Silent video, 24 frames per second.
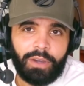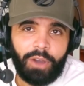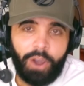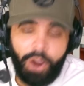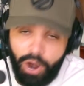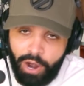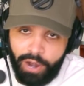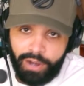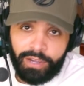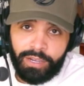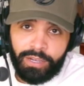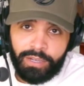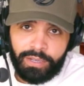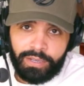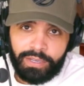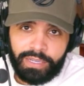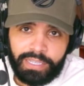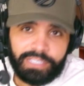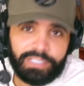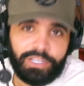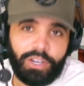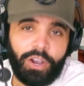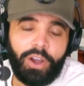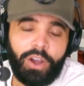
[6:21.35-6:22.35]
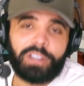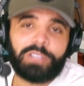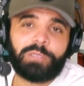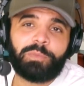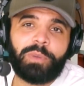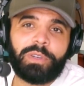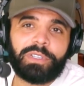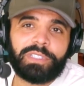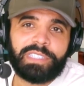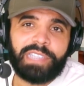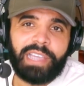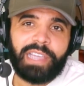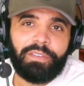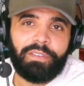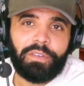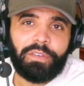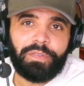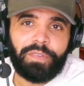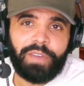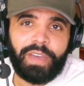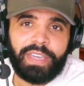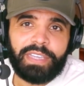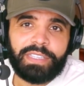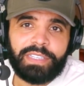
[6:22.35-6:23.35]
harder. He's the hardest puncher he ever
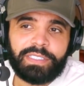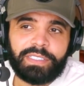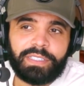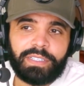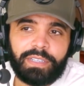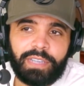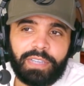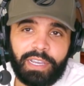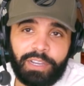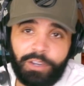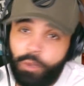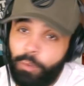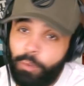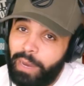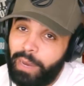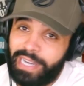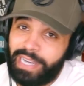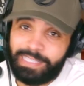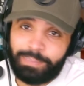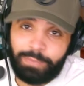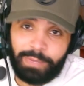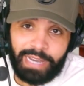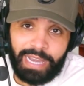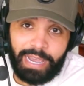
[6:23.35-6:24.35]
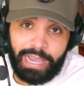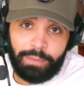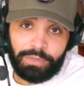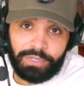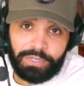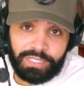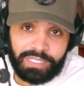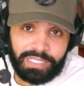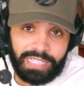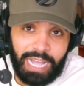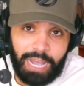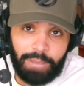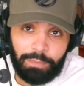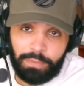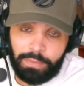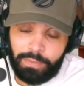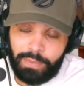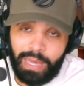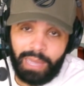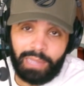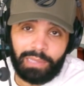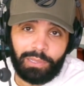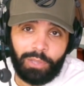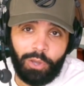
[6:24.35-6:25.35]
faced, and nobody's been able to stop him.
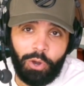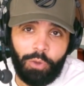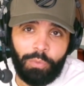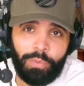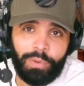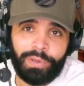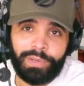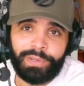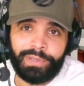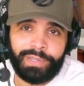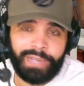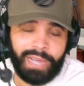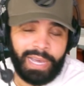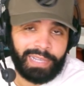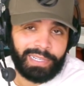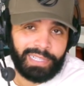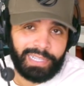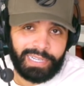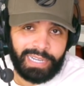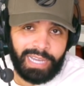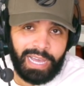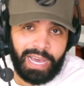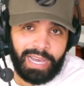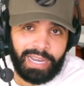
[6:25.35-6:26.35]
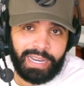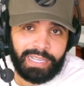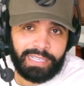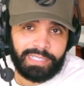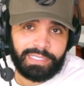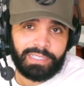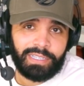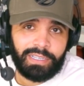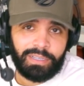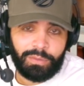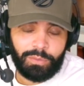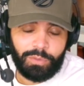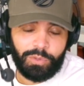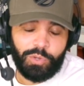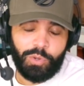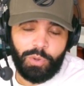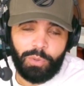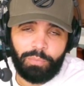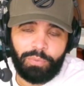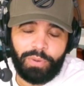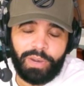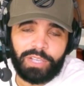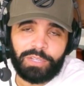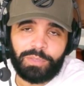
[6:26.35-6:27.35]
Not Loma, not Linares. Were you
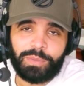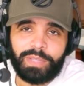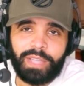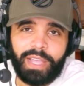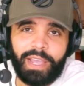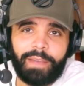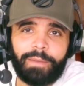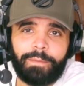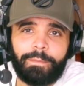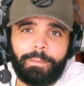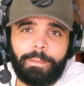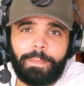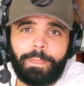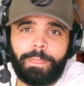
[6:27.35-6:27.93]
impressed with that?